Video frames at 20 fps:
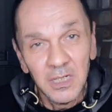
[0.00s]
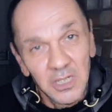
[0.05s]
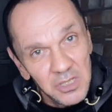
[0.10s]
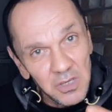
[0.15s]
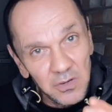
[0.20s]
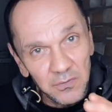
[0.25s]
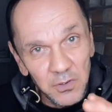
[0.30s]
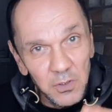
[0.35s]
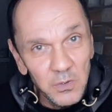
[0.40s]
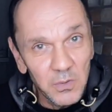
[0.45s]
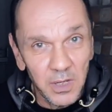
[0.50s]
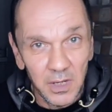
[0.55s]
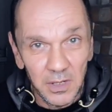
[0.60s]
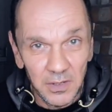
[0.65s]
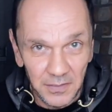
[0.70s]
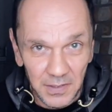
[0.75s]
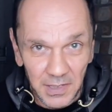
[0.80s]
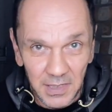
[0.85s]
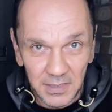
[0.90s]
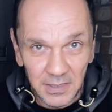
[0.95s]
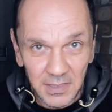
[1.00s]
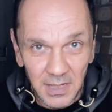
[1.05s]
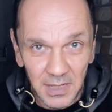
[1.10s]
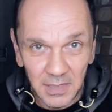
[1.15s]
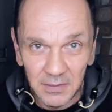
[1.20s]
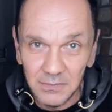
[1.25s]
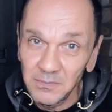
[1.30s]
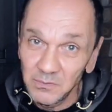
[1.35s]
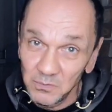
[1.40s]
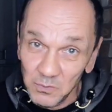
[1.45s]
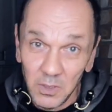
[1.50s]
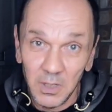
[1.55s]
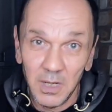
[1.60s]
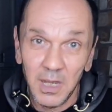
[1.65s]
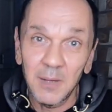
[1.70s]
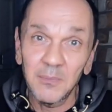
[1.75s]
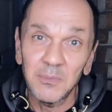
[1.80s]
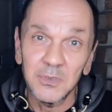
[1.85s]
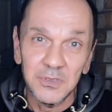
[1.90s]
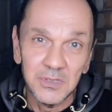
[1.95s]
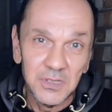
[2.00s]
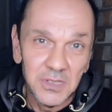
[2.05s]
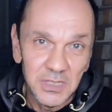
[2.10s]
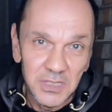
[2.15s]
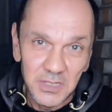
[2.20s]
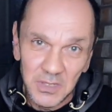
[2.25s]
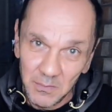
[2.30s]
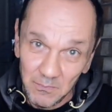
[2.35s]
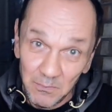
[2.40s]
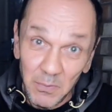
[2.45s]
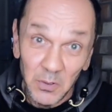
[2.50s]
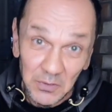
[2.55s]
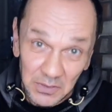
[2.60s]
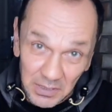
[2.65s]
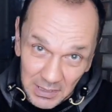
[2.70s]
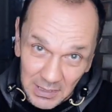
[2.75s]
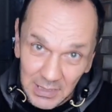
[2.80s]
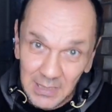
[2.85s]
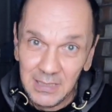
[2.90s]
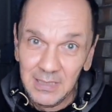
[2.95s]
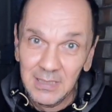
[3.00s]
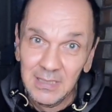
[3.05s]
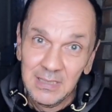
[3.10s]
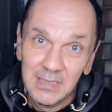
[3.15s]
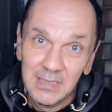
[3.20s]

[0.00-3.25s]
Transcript: So if you cut that down, what happens is the body